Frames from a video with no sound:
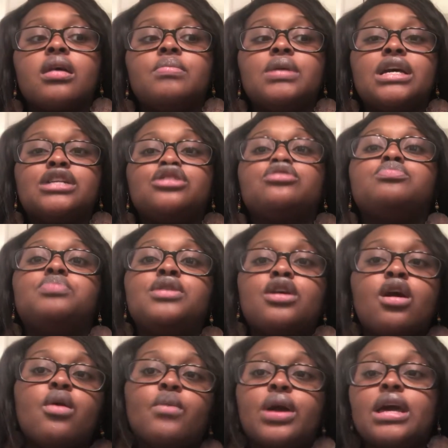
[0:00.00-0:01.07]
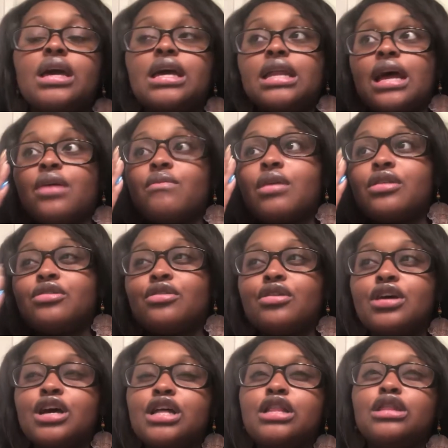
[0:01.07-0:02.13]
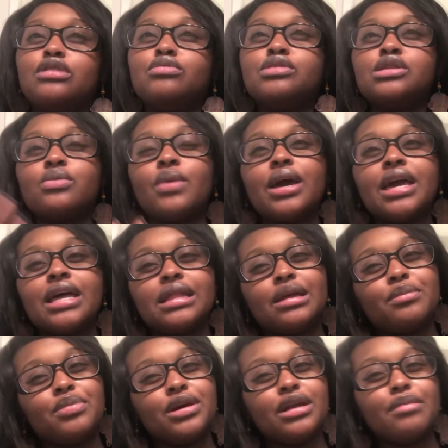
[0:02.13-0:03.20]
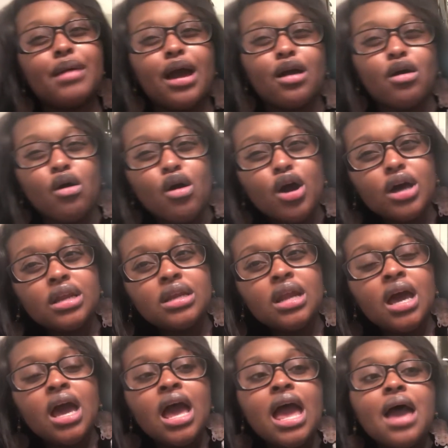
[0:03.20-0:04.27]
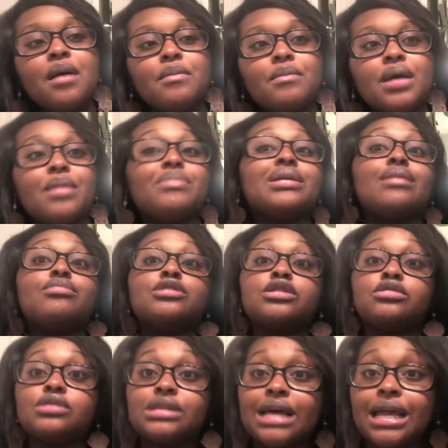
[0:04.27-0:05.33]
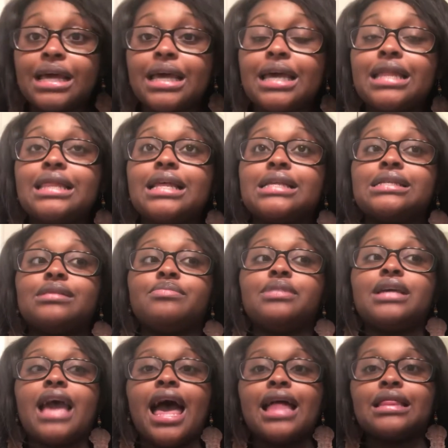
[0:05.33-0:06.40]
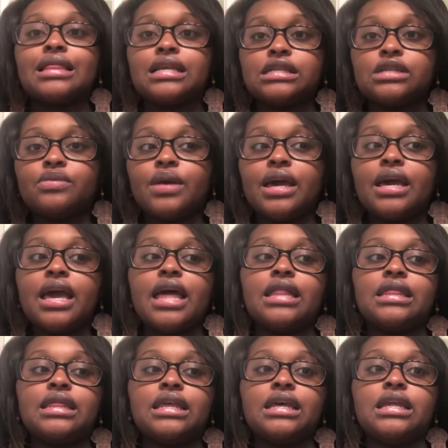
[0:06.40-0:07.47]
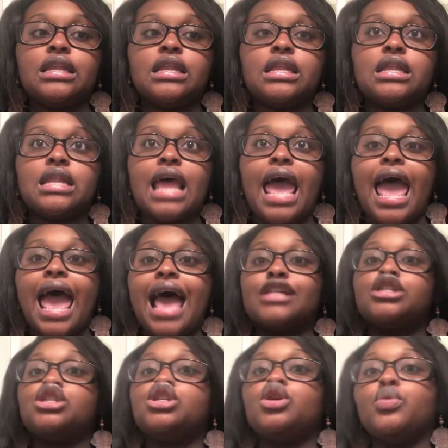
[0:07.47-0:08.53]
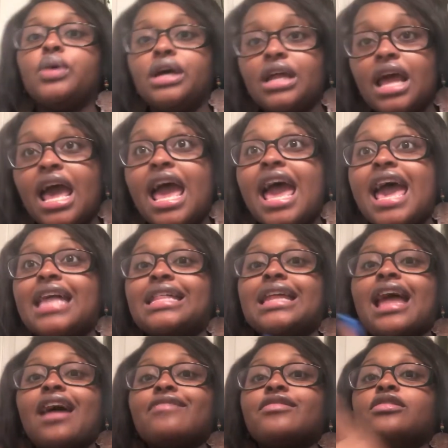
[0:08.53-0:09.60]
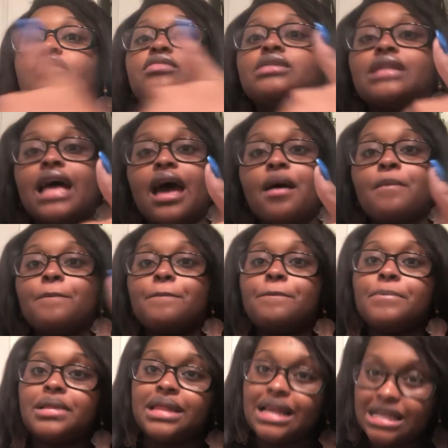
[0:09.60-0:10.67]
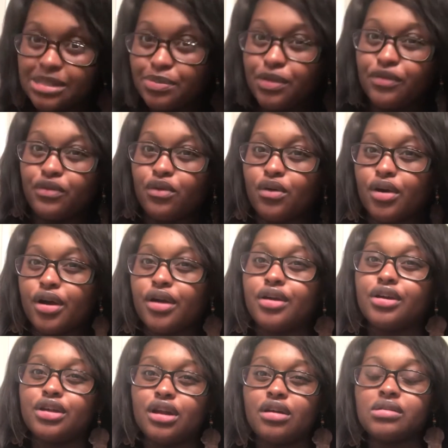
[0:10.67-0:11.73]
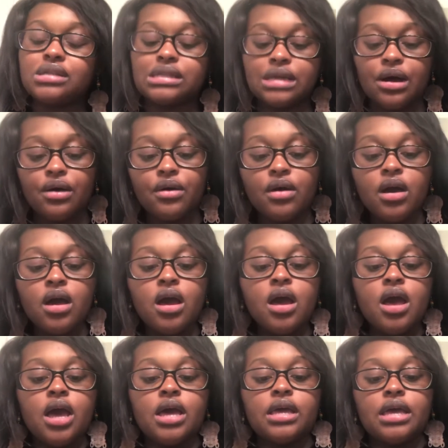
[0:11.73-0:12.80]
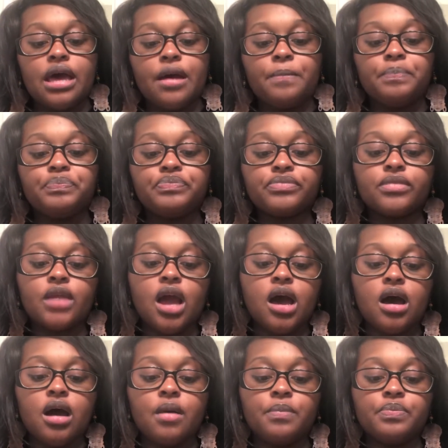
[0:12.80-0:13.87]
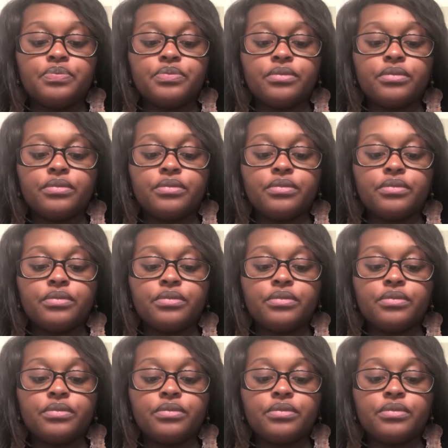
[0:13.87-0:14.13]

because you put on weight, and I'd rather lose the weight and then put it back on and be able to lose that again than to be at this weight and then add to it, and then I have to lose that plus before, you know. So yeah. A